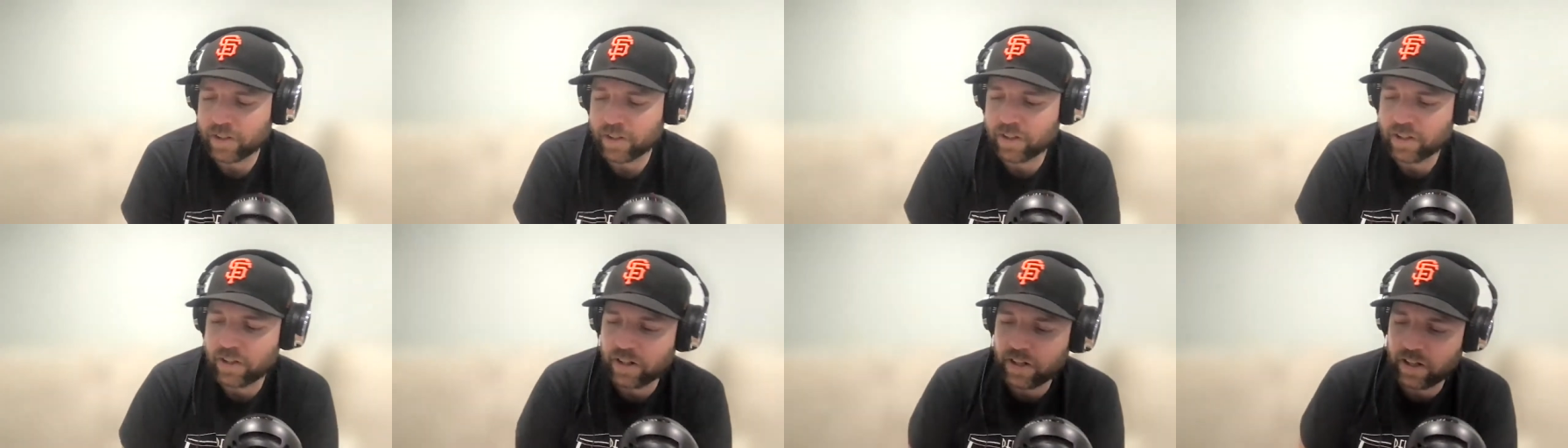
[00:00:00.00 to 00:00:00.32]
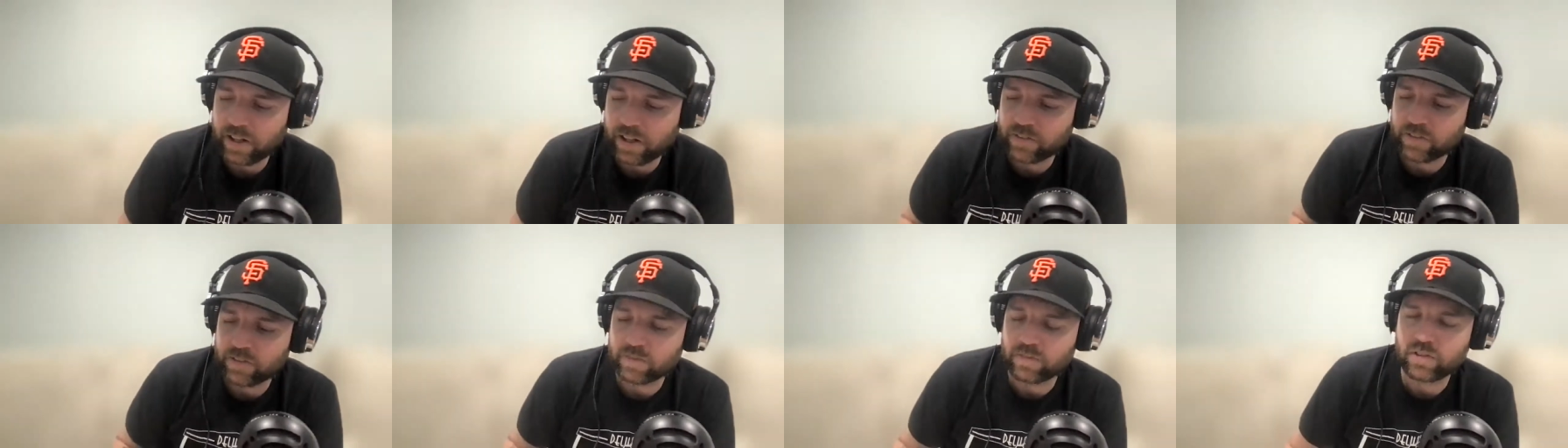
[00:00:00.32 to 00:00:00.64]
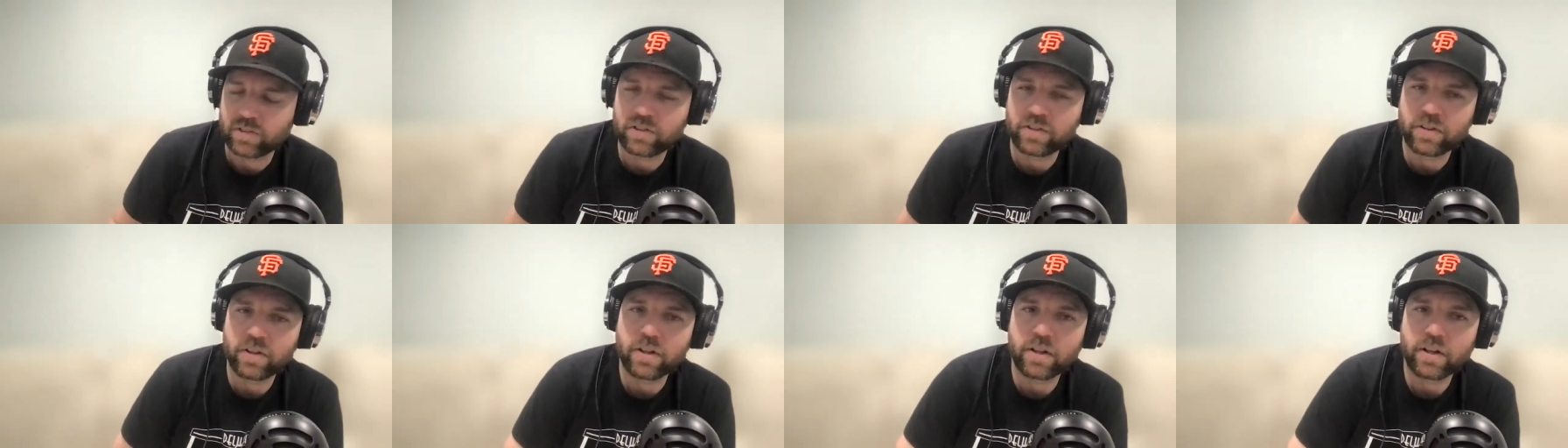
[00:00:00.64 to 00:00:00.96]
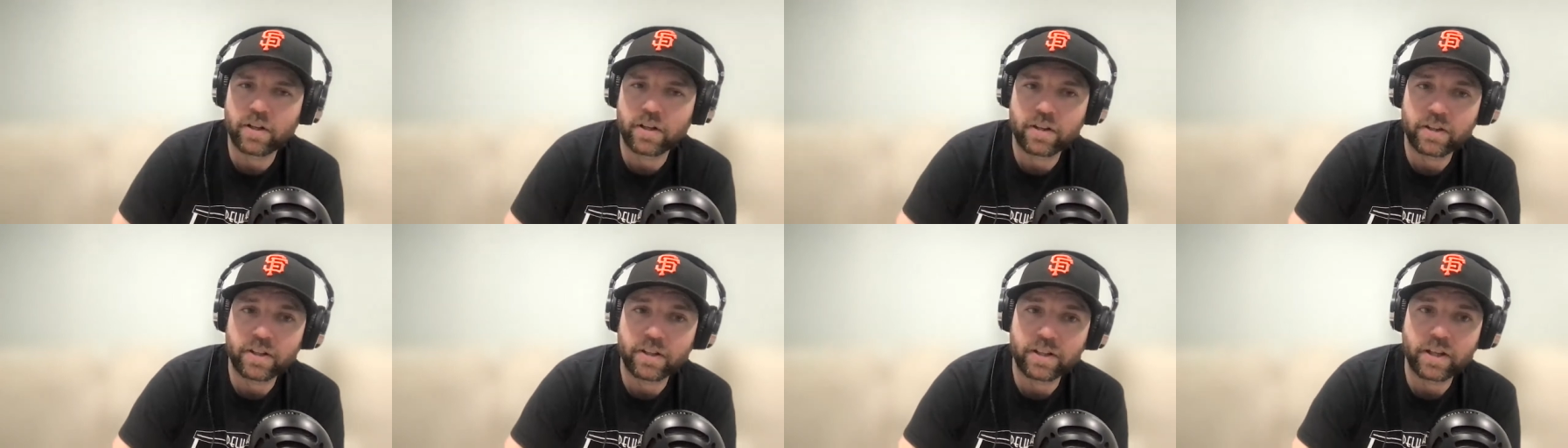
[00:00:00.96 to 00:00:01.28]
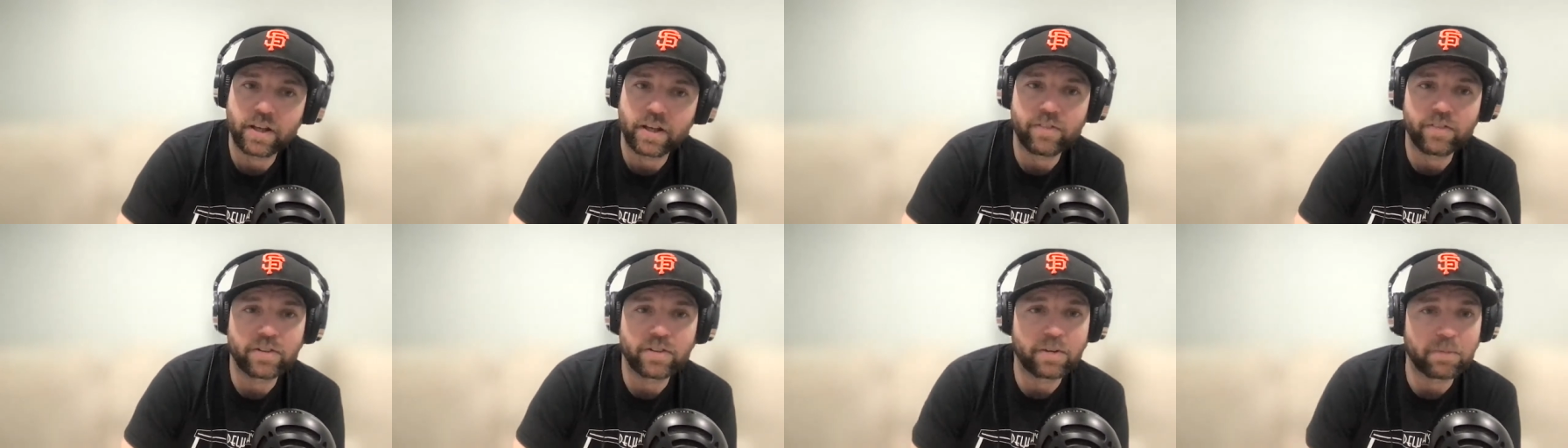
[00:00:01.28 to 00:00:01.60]
Kid had some shit. I think
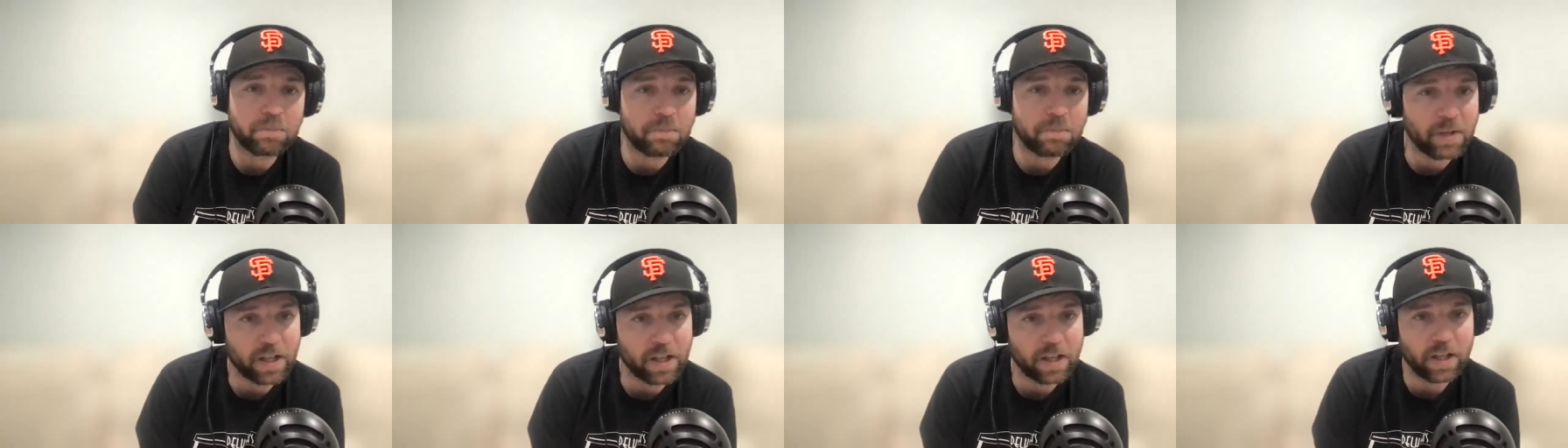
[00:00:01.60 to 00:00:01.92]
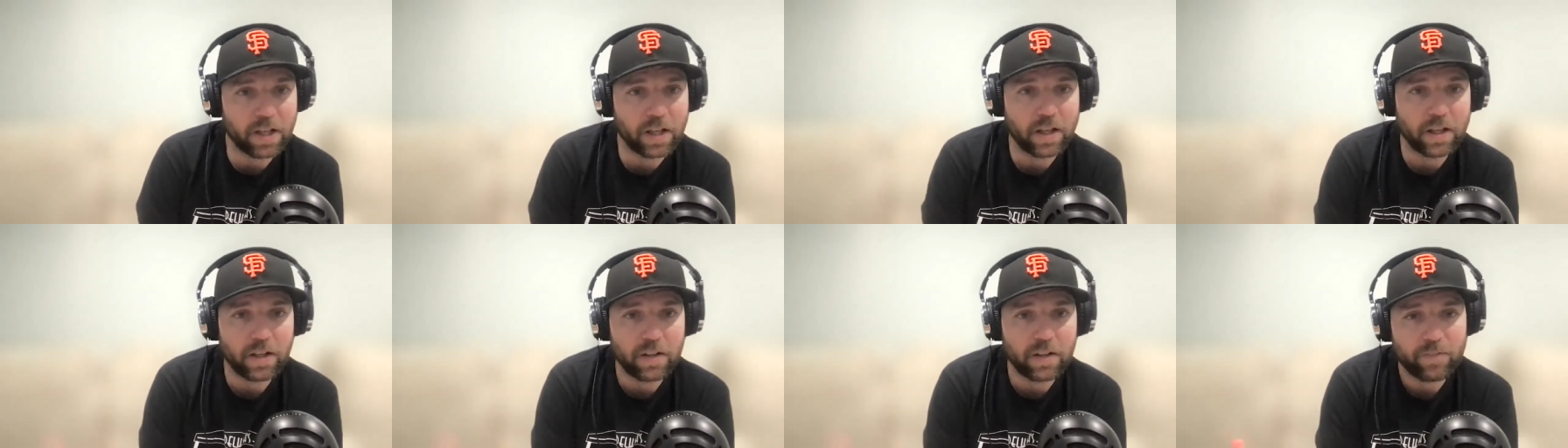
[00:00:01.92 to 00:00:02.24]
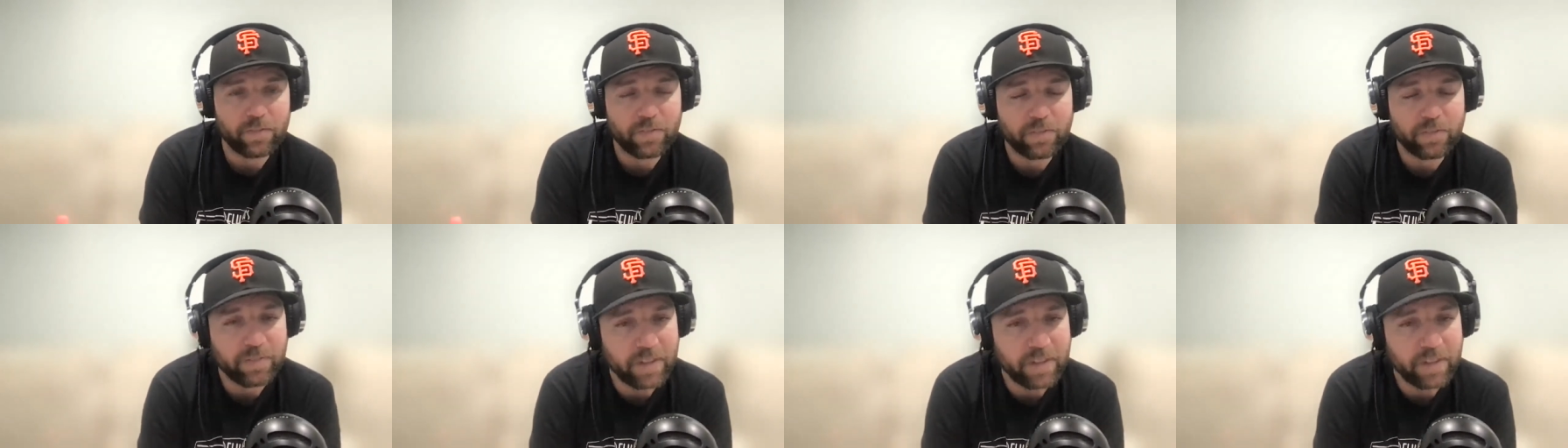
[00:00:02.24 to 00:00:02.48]
gave it to me.